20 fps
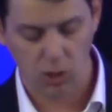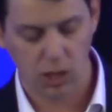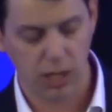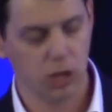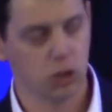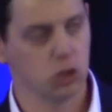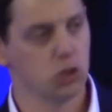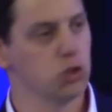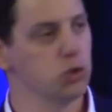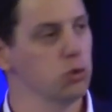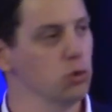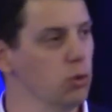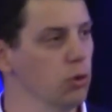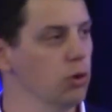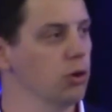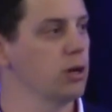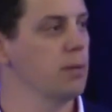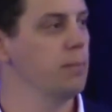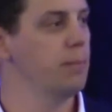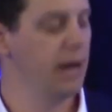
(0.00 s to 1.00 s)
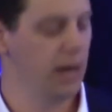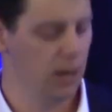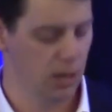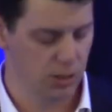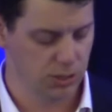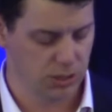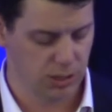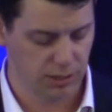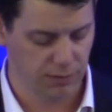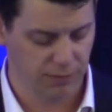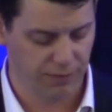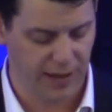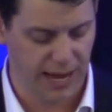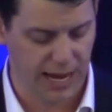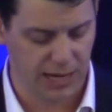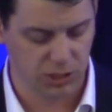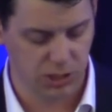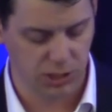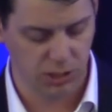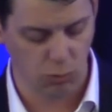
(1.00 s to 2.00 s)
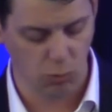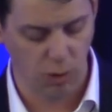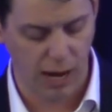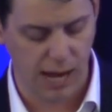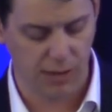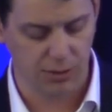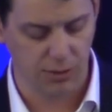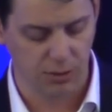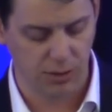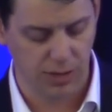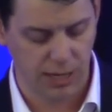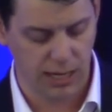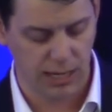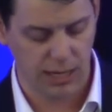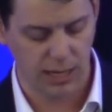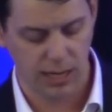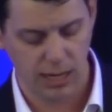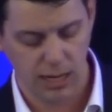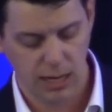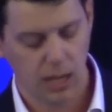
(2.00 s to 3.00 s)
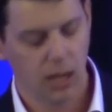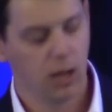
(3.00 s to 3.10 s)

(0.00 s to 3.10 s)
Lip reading: in a truer comparison fashion rather than